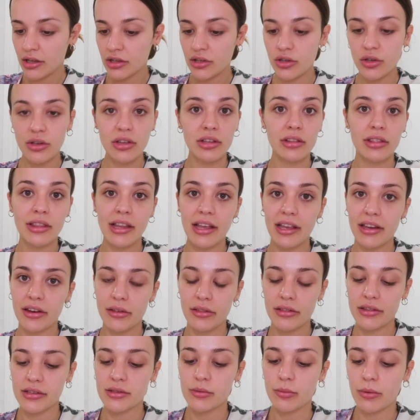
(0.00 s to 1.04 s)
You can
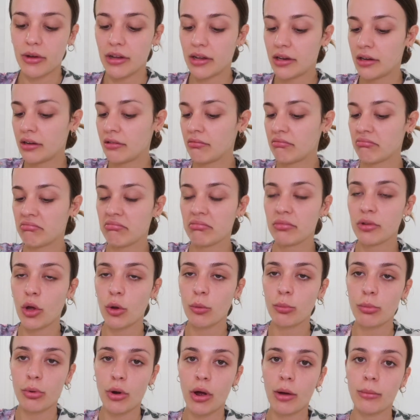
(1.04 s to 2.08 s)
layer this one,
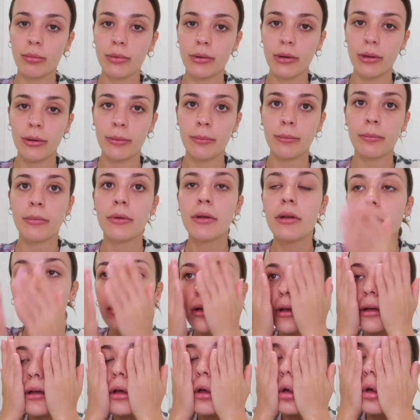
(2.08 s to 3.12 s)
no problem.
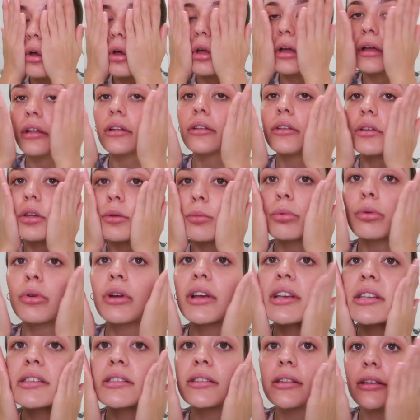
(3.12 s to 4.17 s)
And you
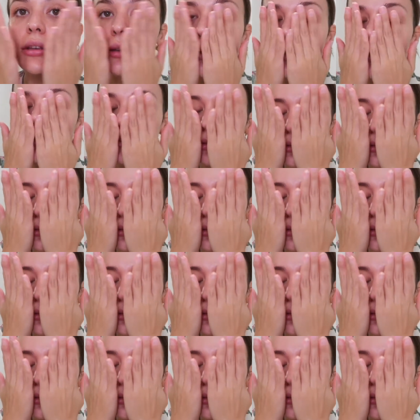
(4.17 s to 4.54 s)
press it